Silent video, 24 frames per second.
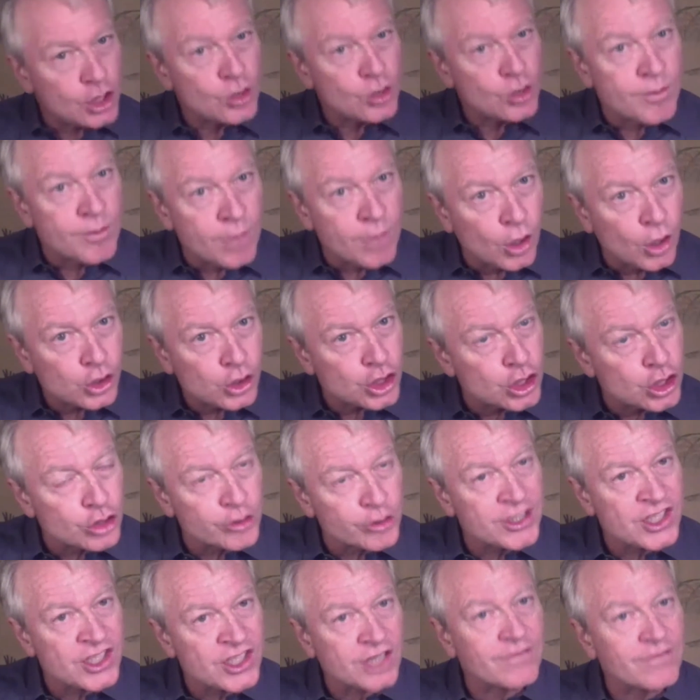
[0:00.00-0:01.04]
the most
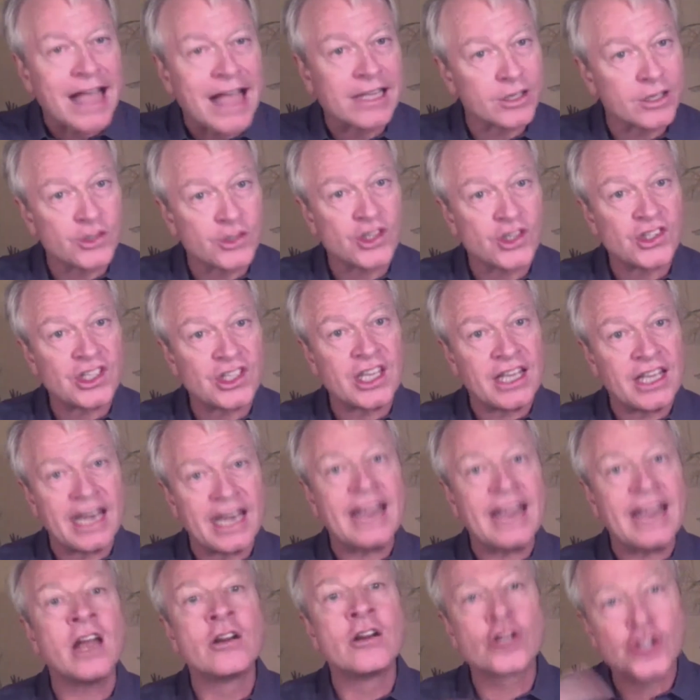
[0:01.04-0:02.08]
intrinsic values
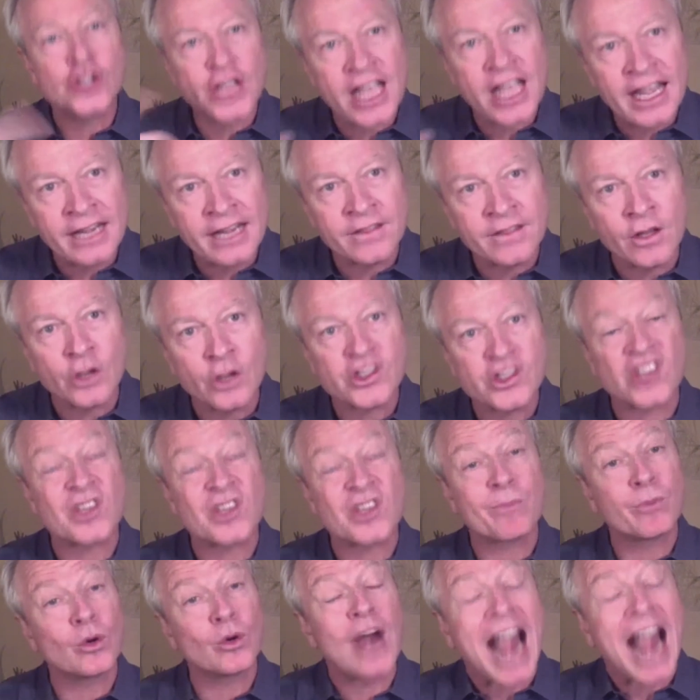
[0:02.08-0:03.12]
and understanding those as
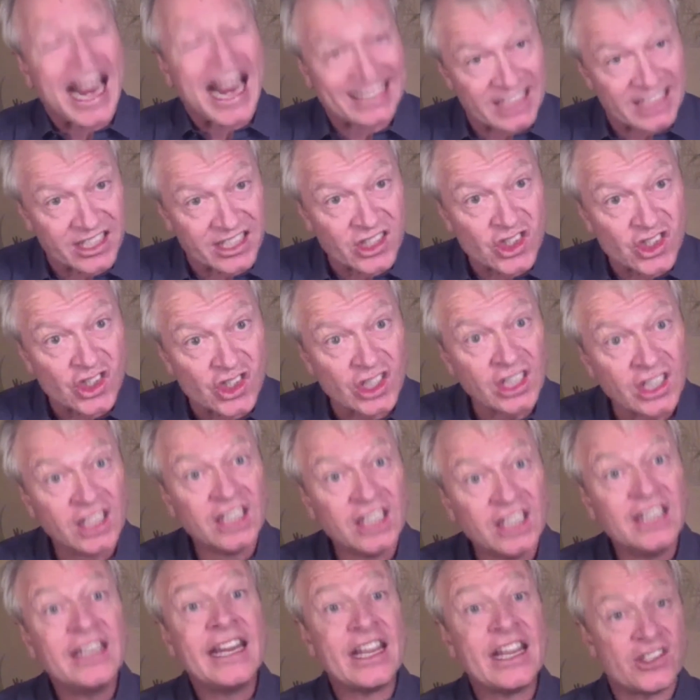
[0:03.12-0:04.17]
a practice
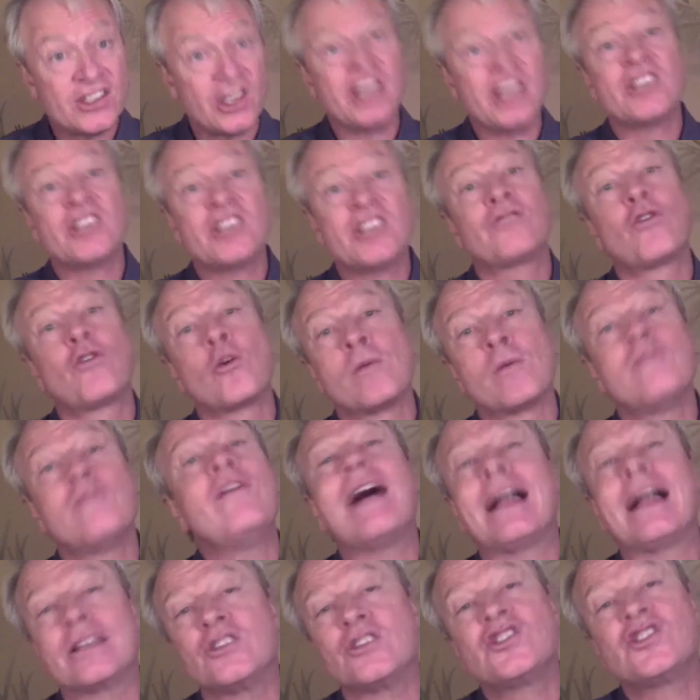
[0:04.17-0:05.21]
is a form of
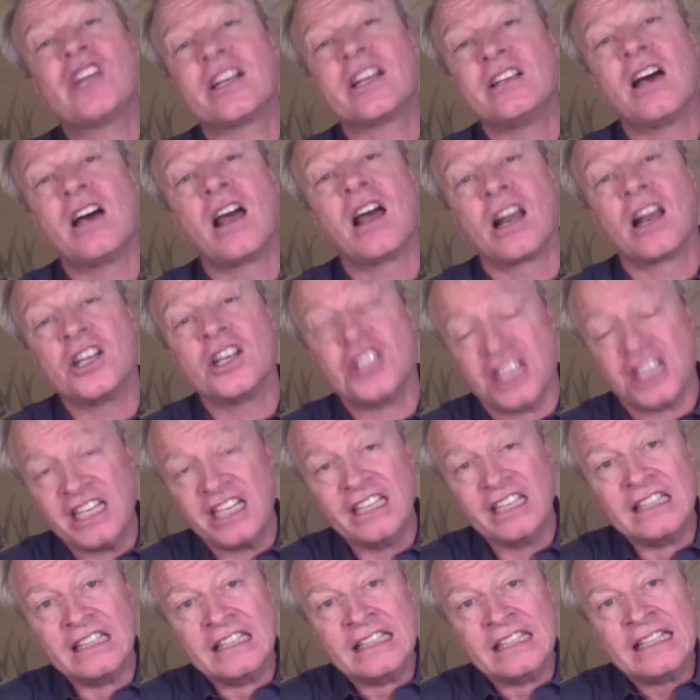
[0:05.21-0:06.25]
values technology.
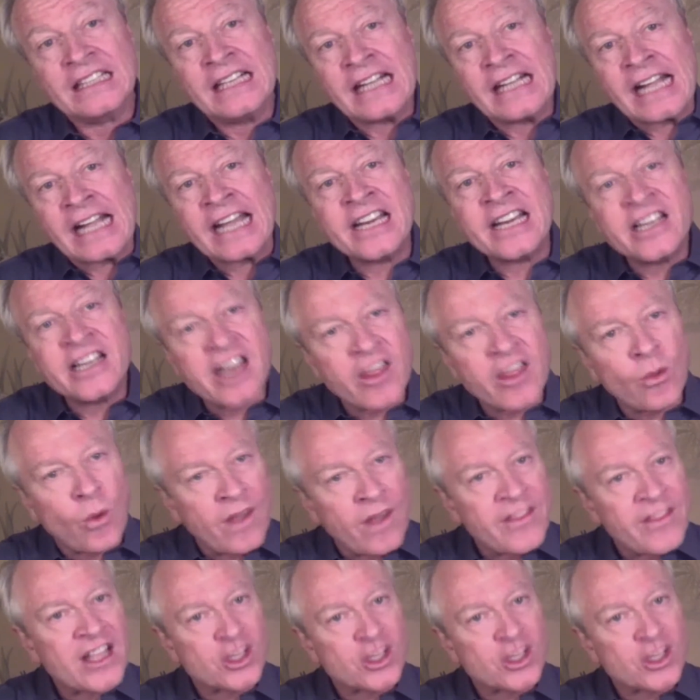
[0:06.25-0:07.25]
And another one that's